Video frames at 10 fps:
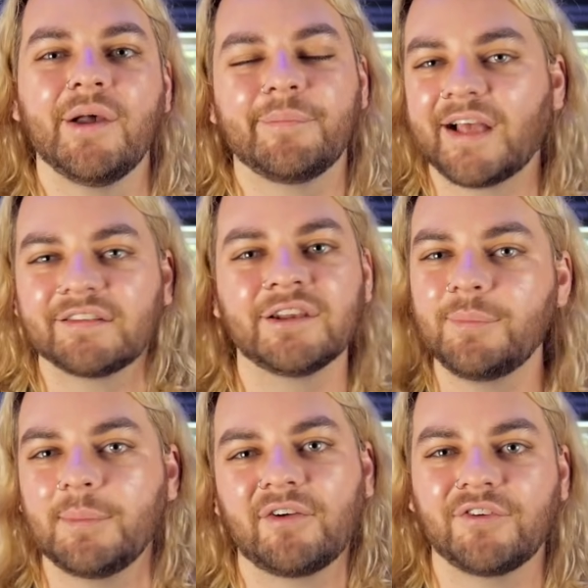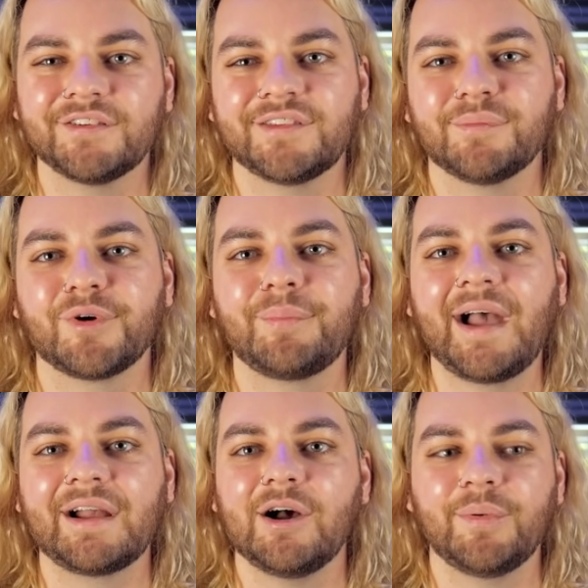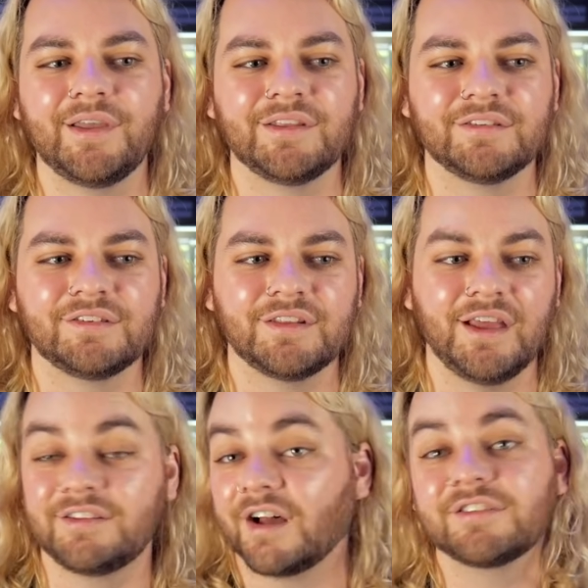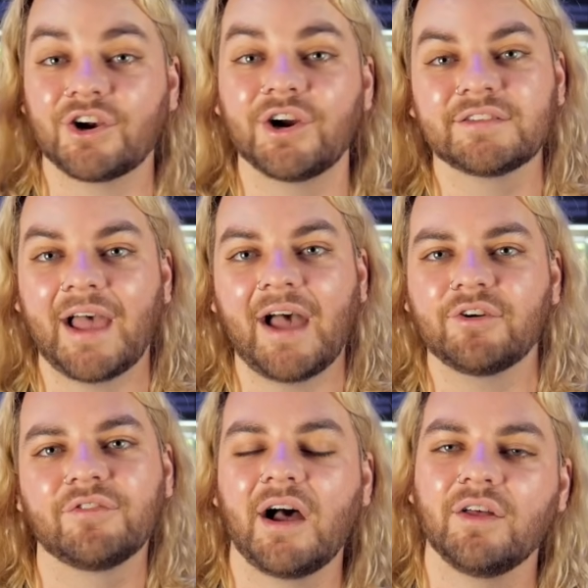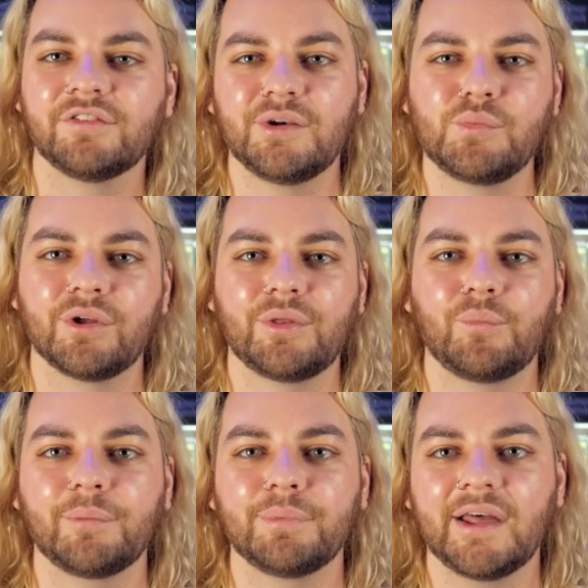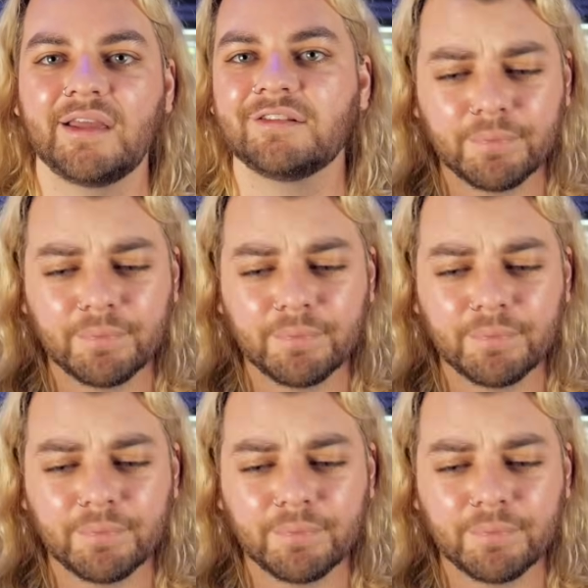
But that's gonna be my first tip for backup is it doesn't hurt to have your files in more than one place.